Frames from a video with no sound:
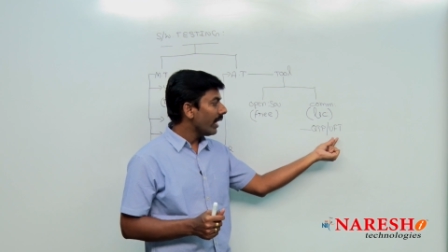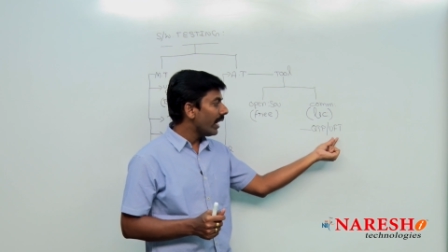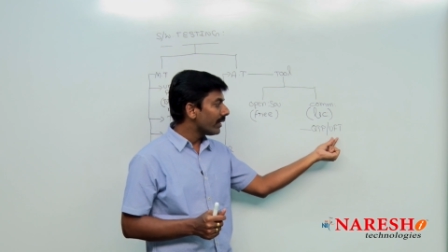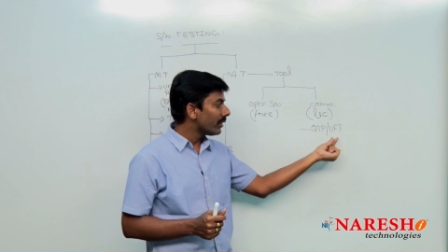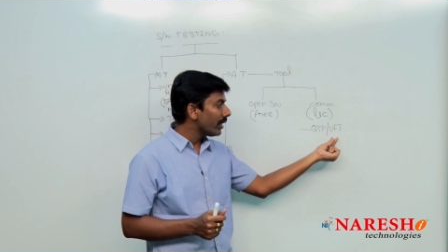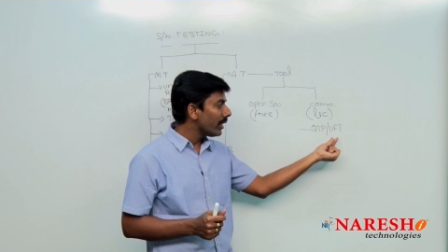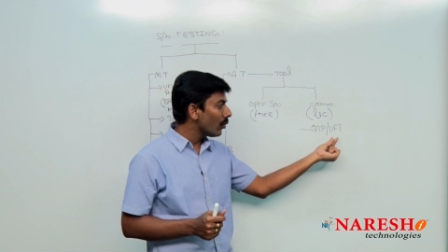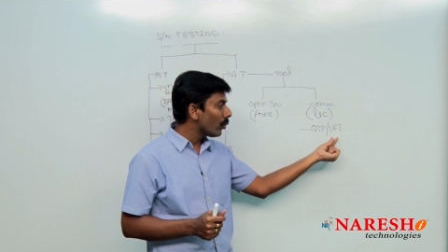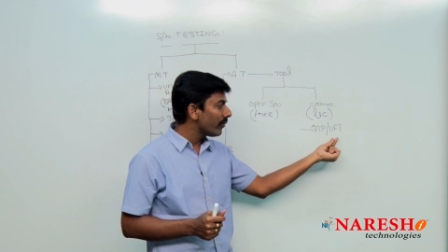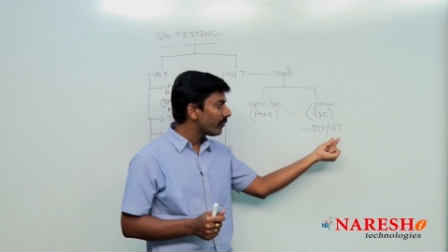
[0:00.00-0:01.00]
and then
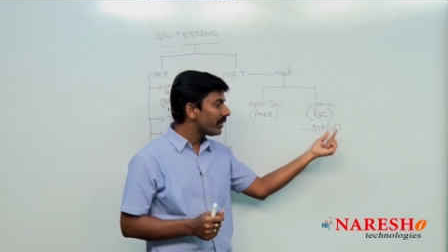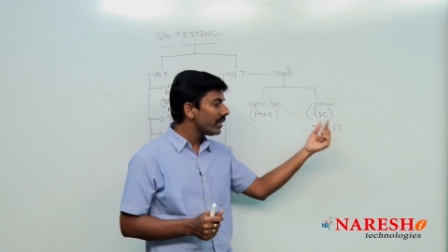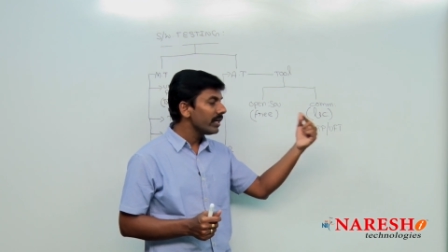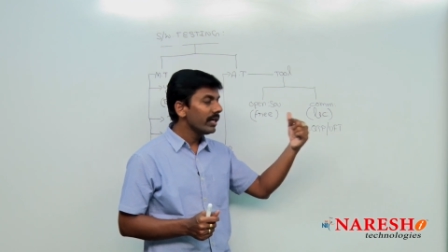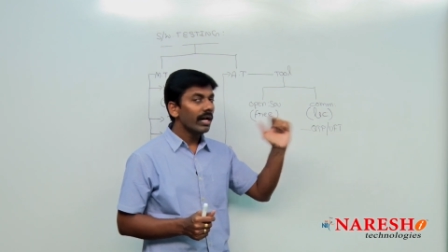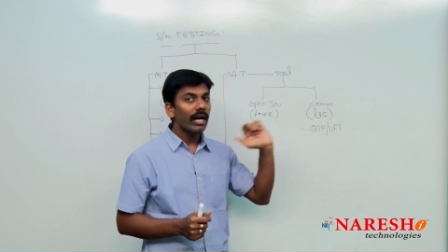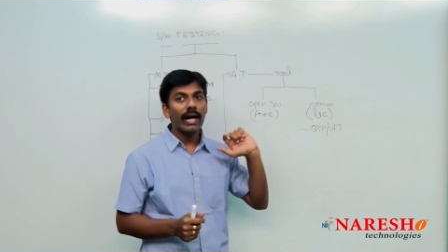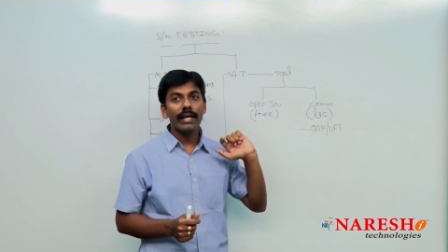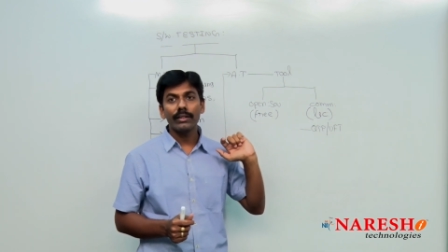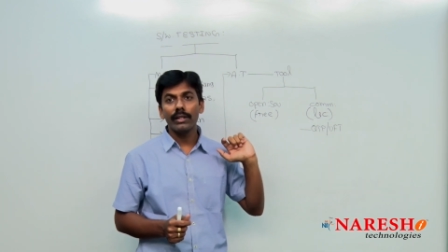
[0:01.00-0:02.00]
UFT
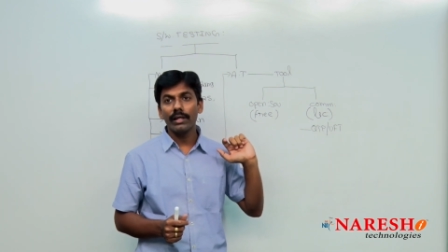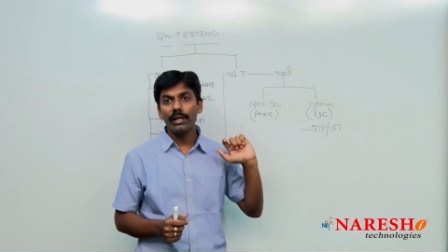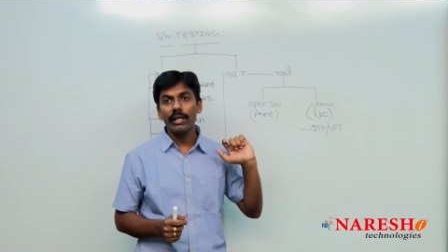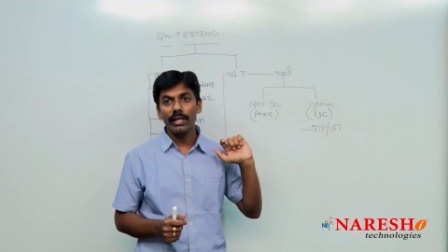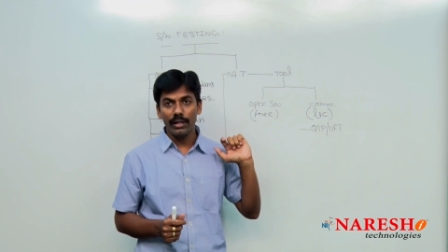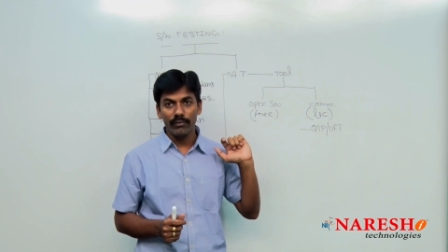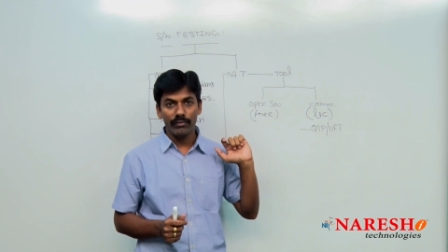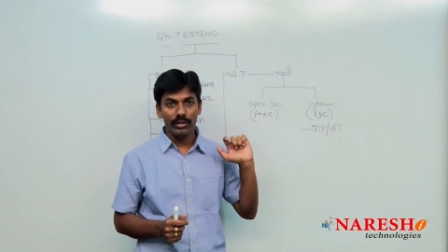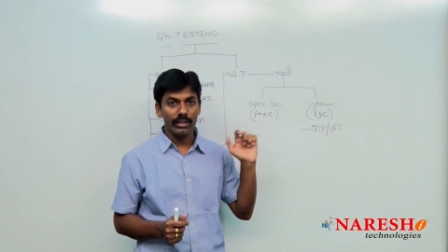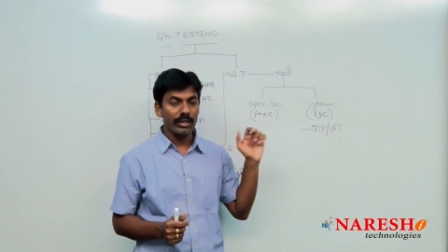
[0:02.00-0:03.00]
and then Lean
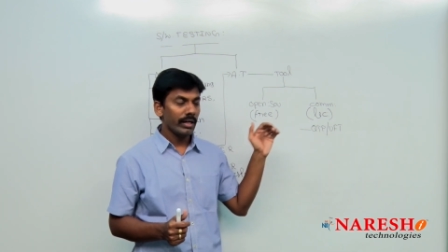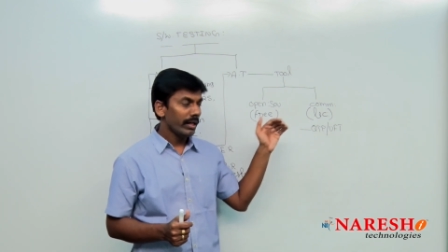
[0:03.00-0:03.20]
FT.